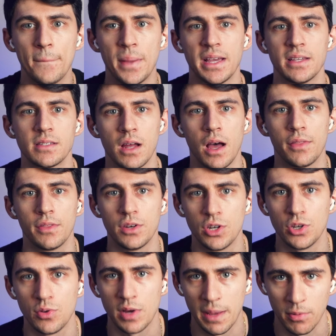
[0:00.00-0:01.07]
based on the
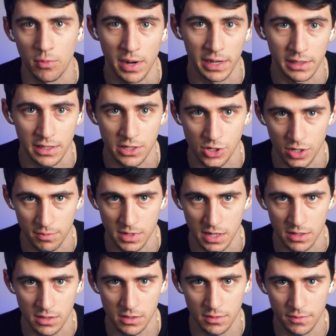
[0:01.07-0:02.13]
new HIPAA regulation
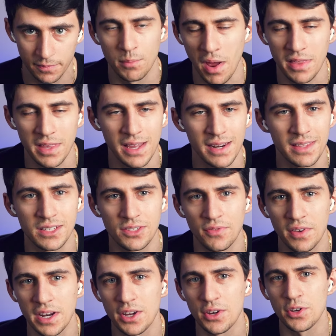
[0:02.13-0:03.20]
updates. By the end of this
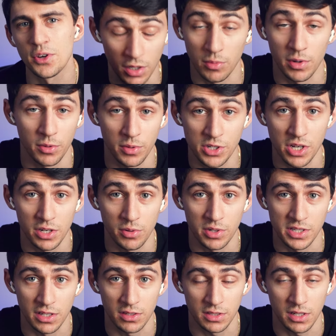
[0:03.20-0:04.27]
video, you're gonna wanna reach out to our
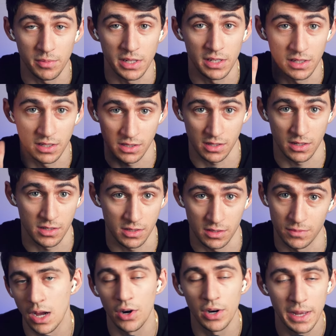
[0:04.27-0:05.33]
sales company to
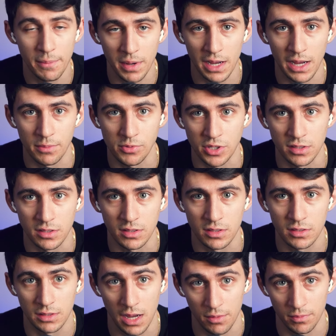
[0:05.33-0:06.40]
discuss our HIPAA
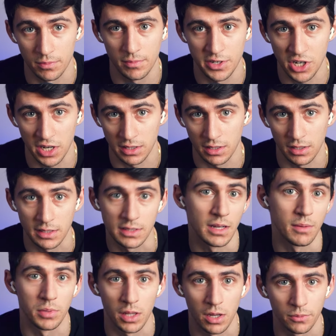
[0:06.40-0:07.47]
options by checking the link
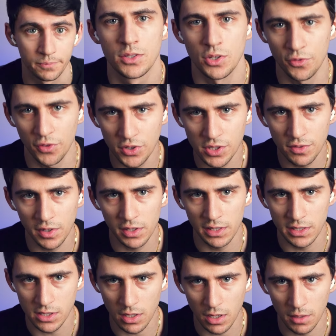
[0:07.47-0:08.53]
down below. So first of all,
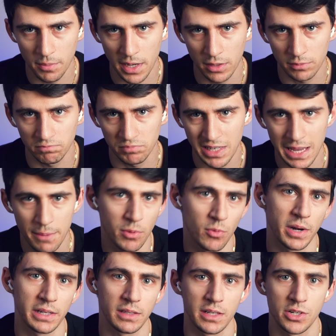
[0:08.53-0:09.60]
let's talk about the HIPAA
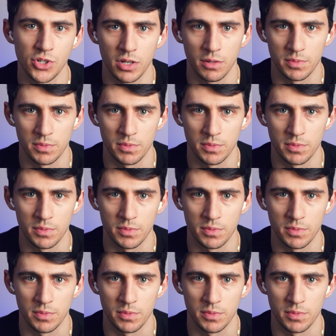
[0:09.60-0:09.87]
regulation